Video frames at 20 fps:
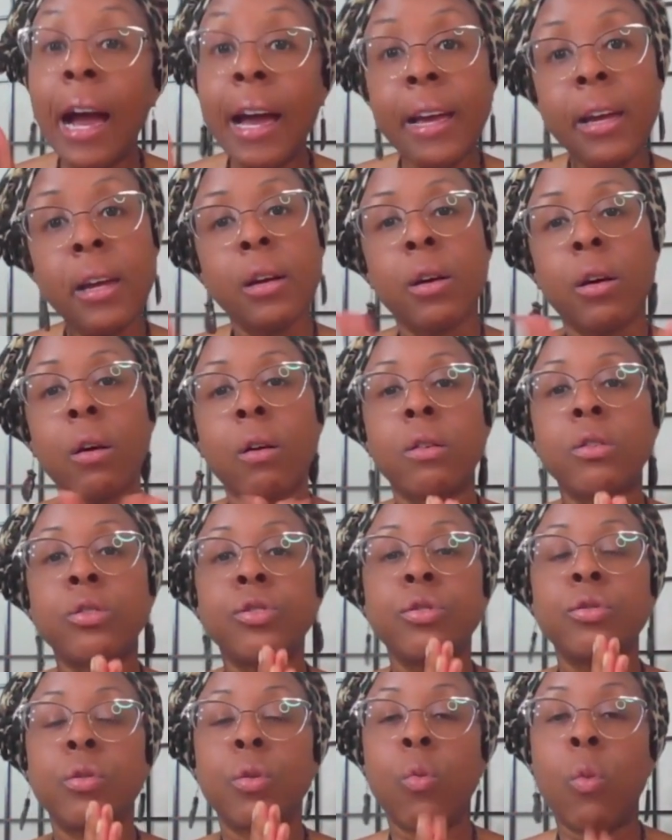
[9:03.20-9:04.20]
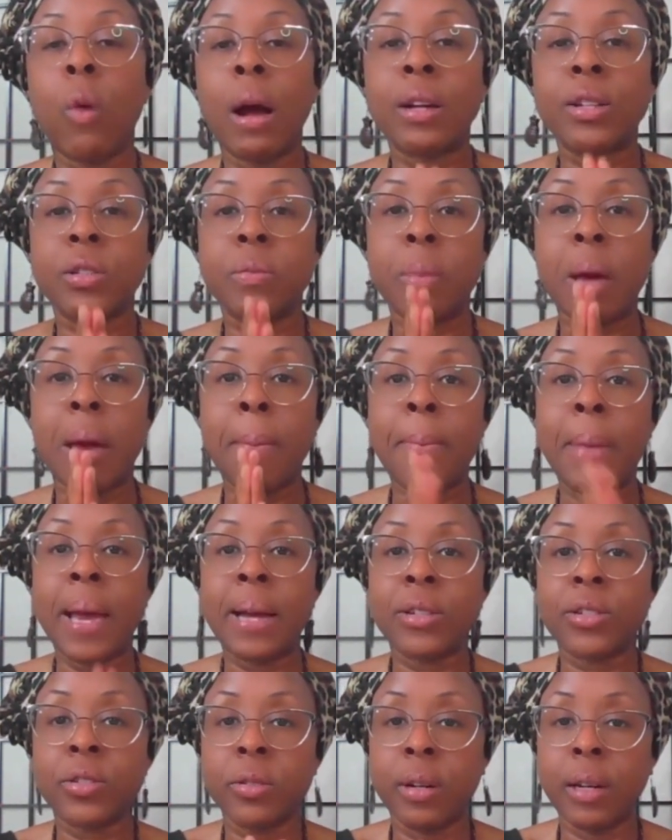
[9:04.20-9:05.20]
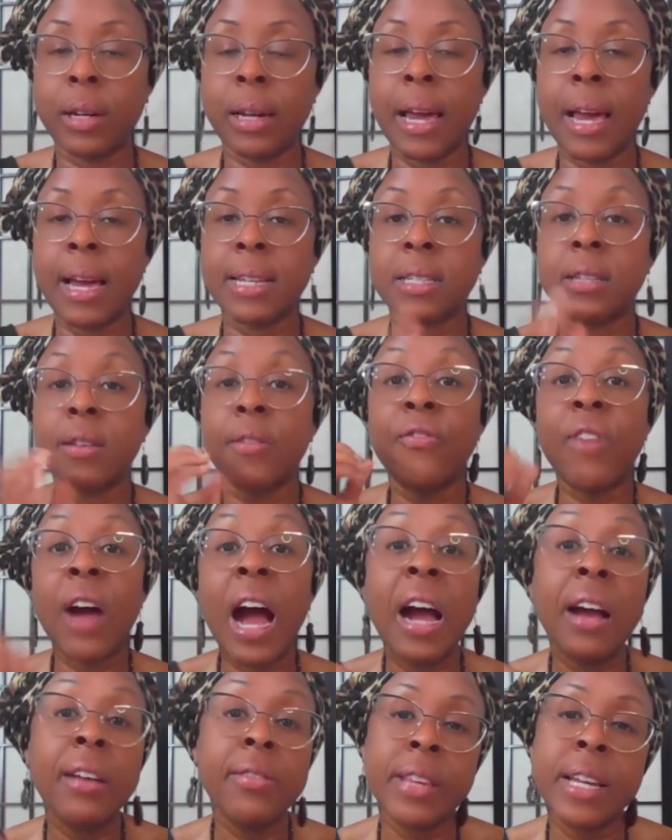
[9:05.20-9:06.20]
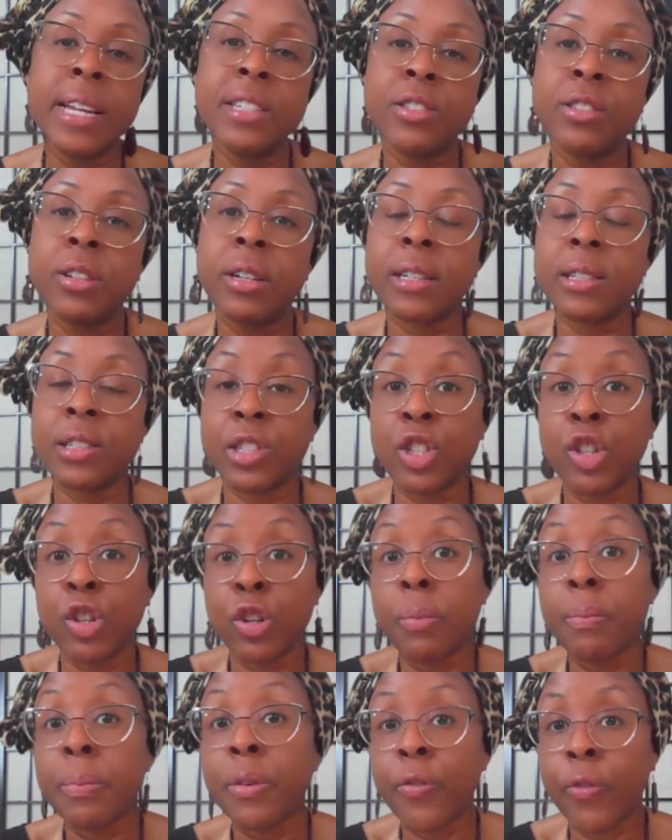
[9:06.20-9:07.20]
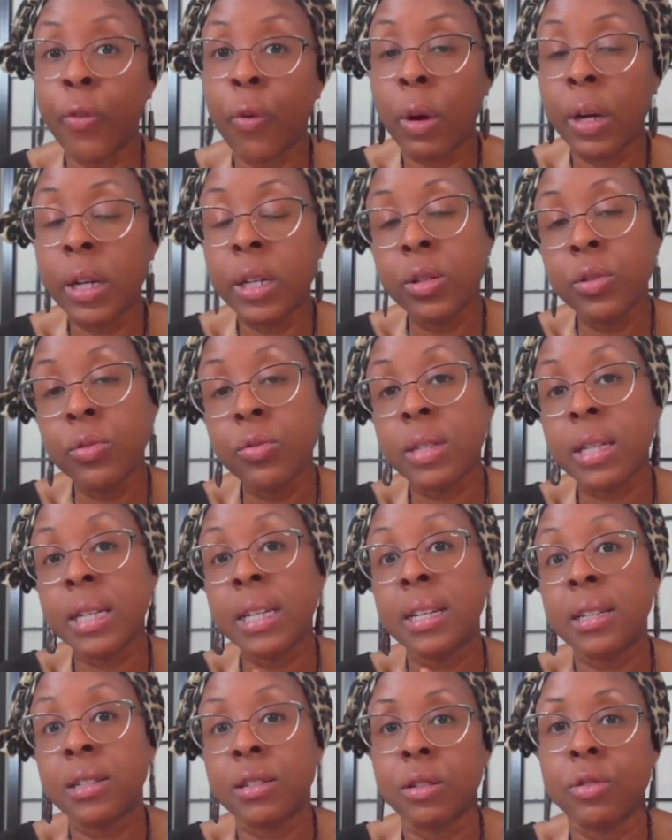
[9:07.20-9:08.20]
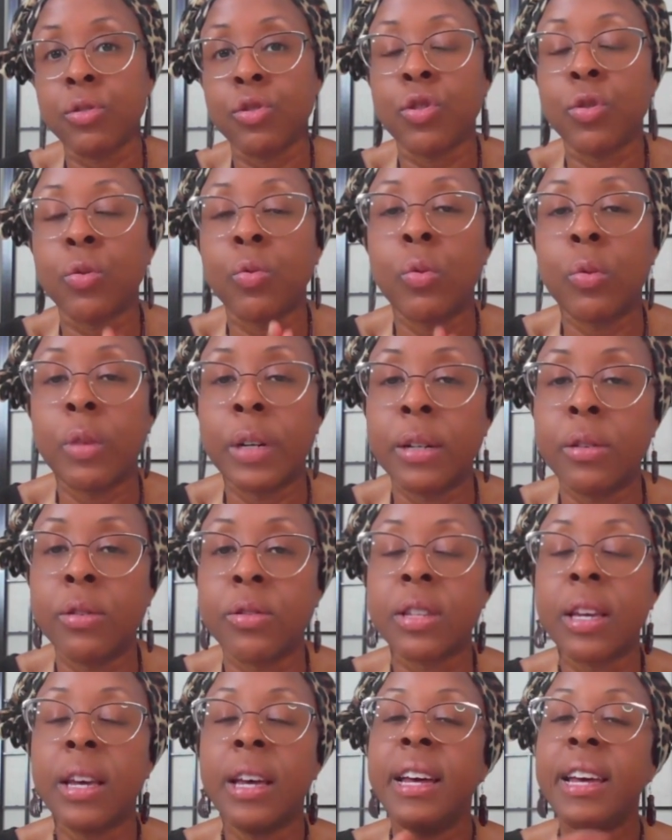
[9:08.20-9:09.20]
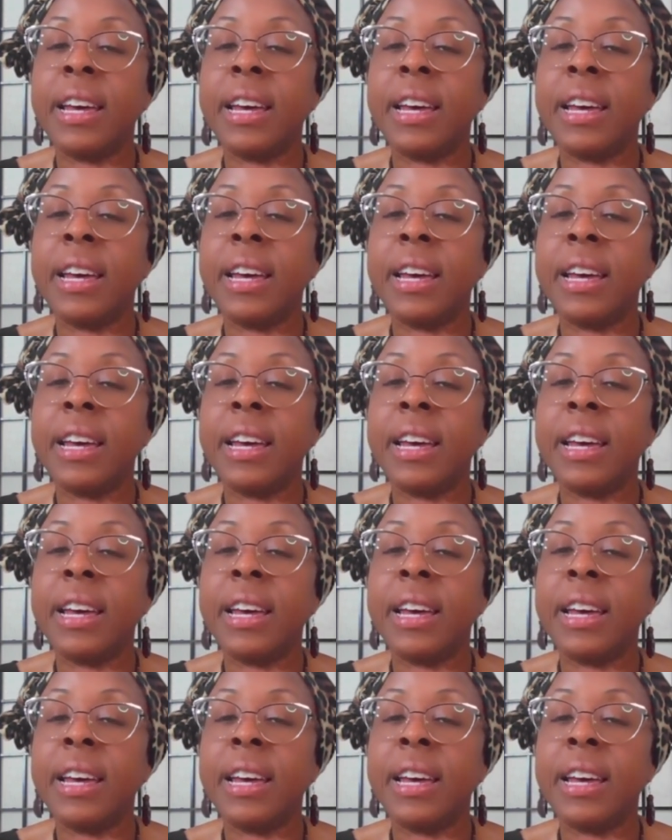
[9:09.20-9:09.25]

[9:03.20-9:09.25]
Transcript: encourage you to watch my masterclass, 5 things to consider before using essential oils.